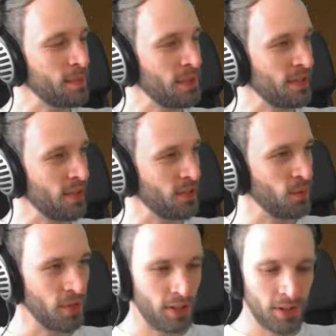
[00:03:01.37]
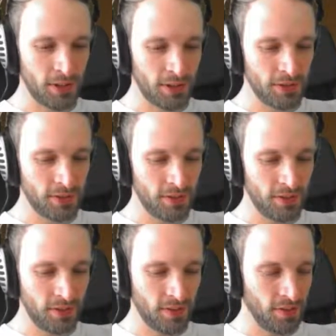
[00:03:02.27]
mouse in the direction you want to go.
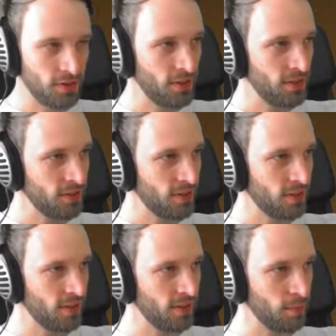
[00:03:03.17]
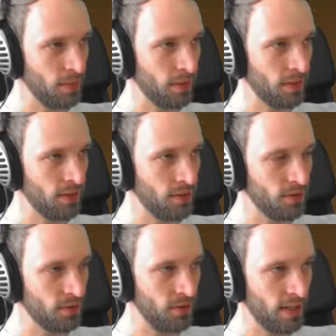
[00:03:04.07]
Does not appear
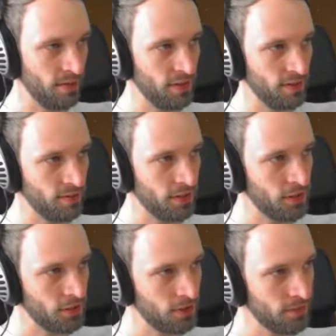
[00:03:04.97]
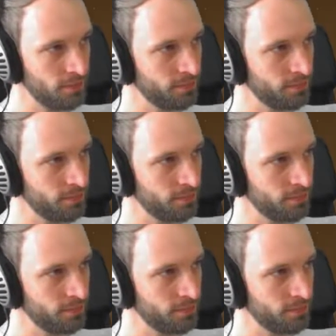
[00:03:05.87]
to have any friction.